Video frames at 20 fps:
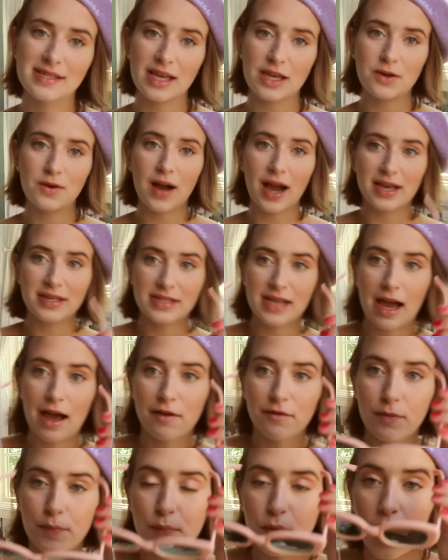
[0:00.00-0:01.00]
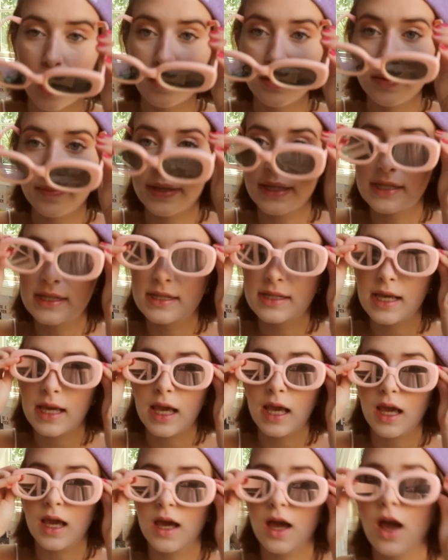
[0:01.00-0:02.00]
that you guys have probably been
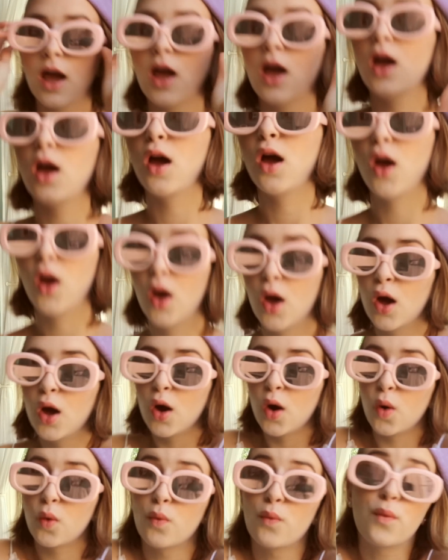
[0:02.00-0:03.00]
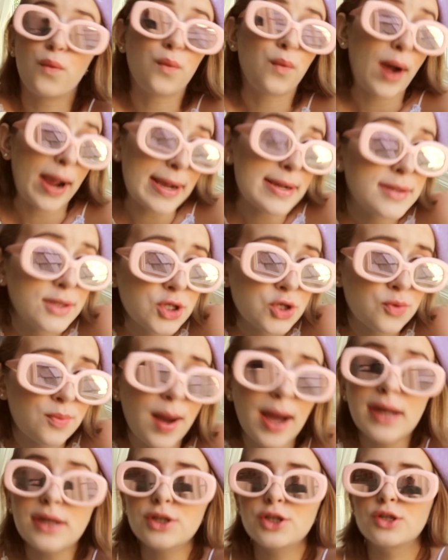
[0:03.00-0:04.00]
seeing way too
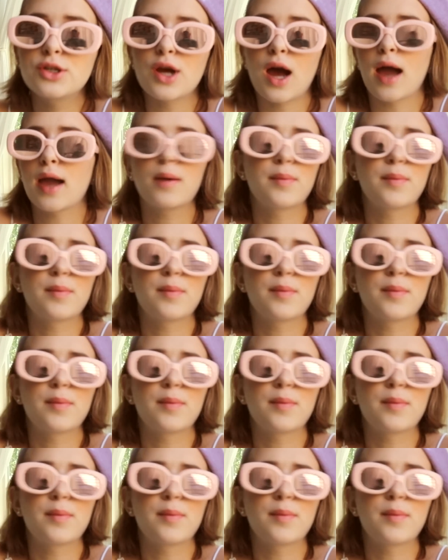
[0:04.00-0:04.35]
much. I